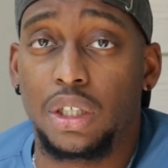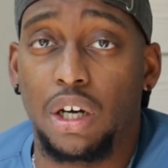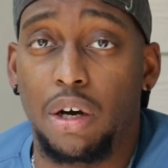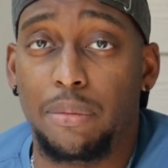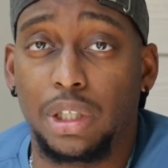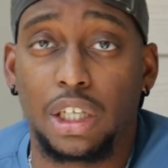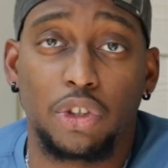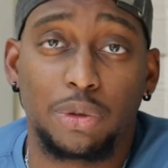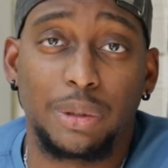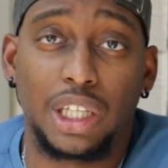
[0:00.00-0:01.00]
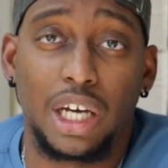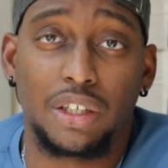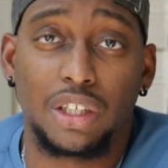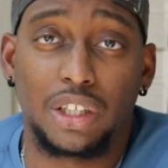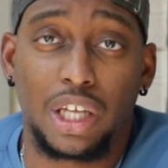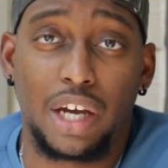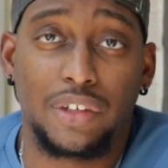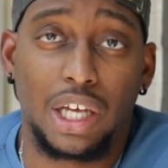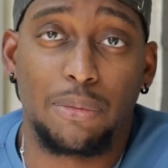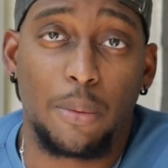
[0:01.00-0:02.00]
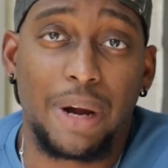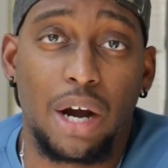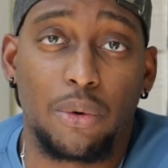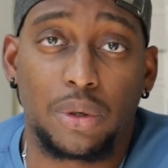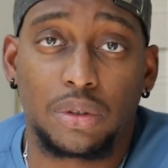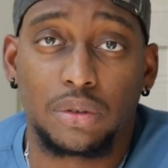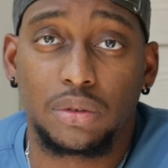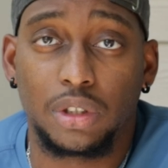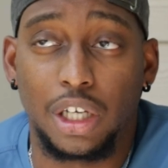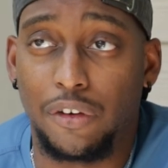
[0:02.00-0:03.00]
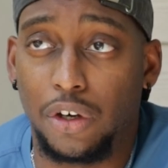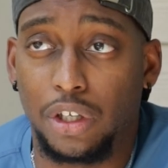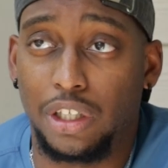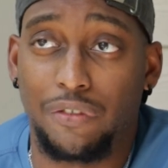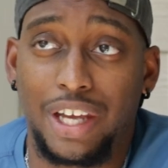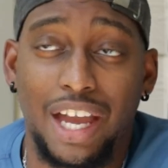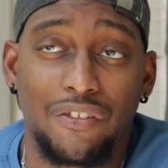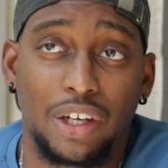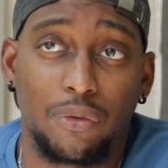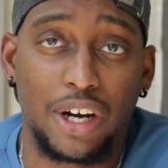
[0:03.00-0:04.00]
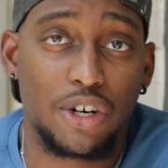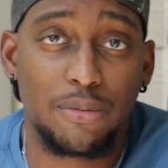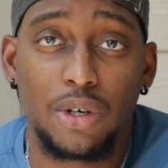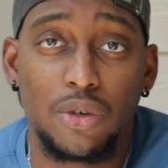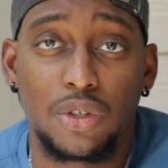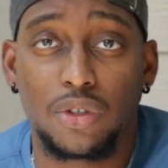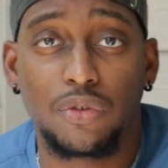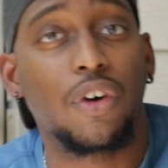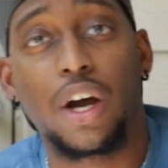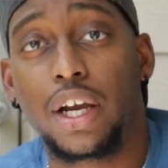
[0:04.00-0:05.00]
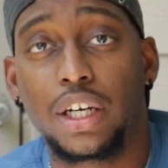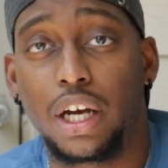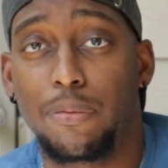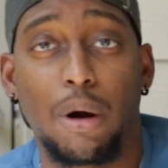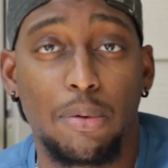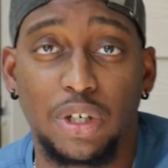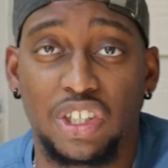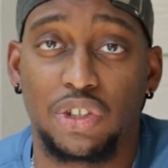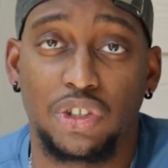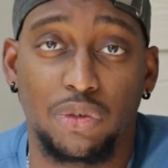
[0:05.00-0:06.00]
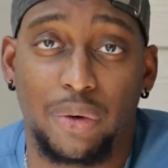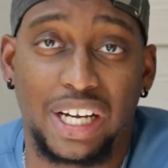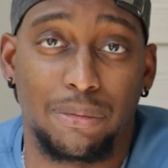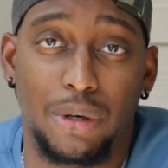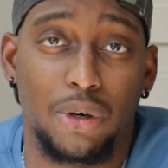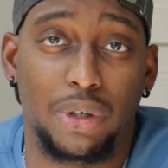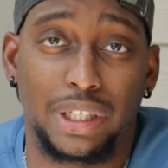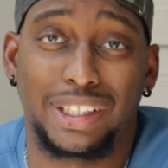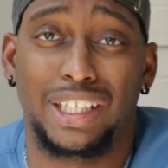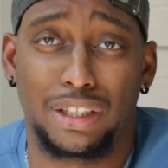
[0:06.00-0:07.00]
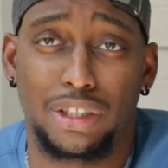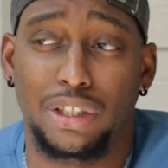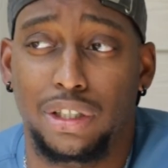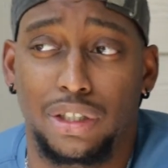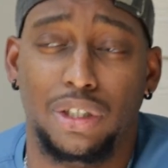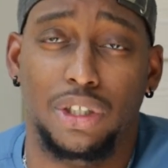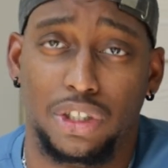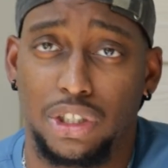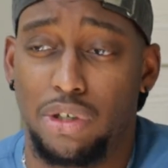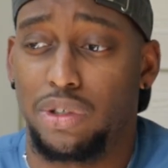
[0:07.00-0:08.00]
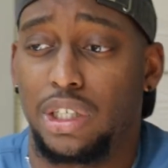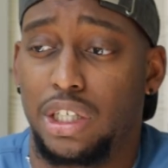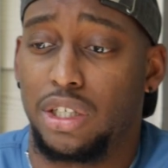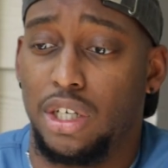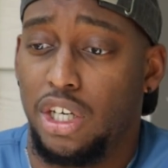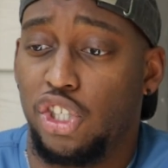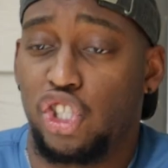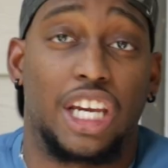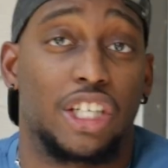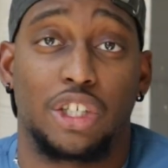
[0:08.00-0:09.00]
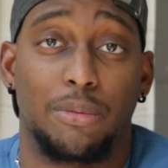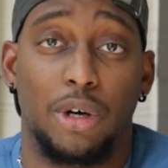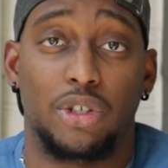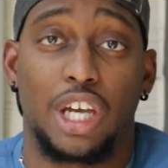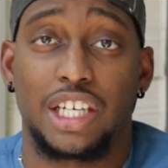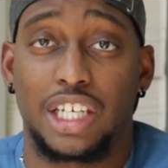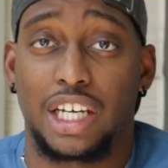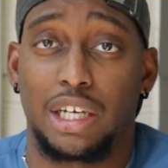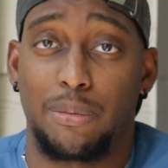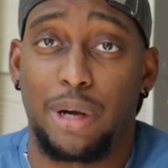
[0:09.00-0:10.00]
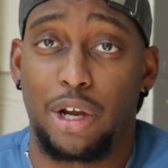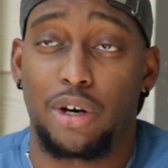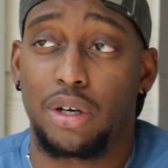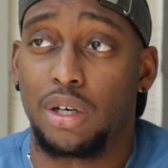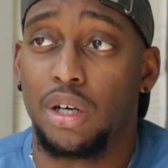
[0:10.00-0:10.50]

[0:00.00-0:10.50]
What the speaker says: a lot of those have a lot more power. You know, if they have like rider modes, fine. I probably put into rain mode and get to slowly changing the modes as I get better.